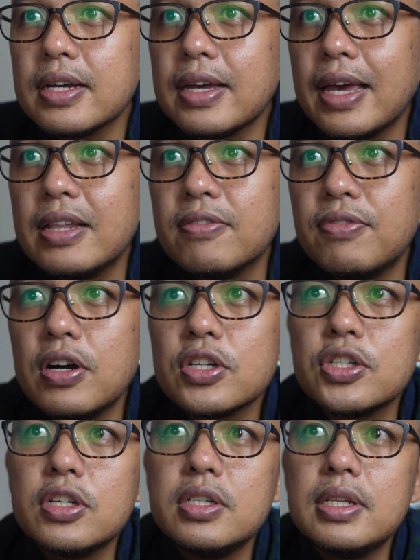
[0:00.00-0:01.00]
can
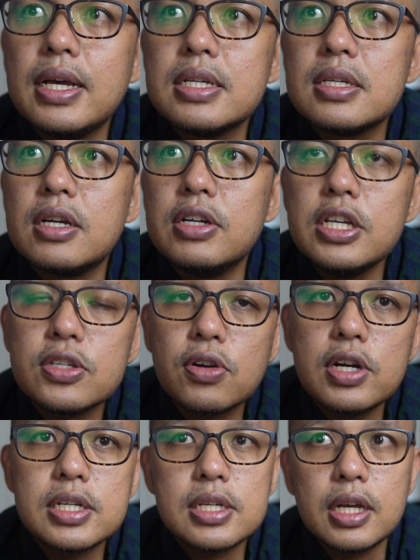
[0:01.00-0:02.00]
function as a
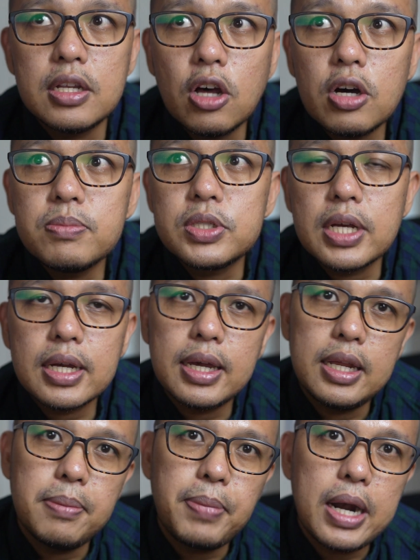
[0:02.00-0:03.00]
resource, an object,
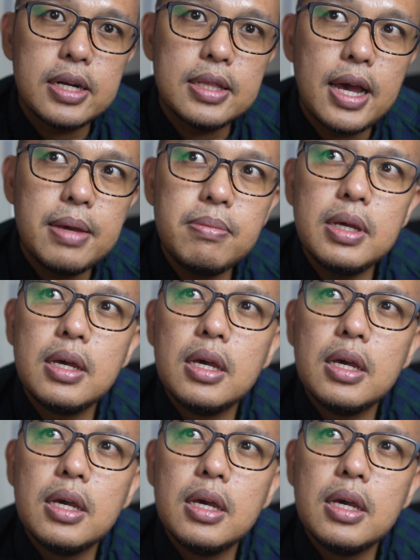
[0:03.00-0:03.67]
and a paradigm.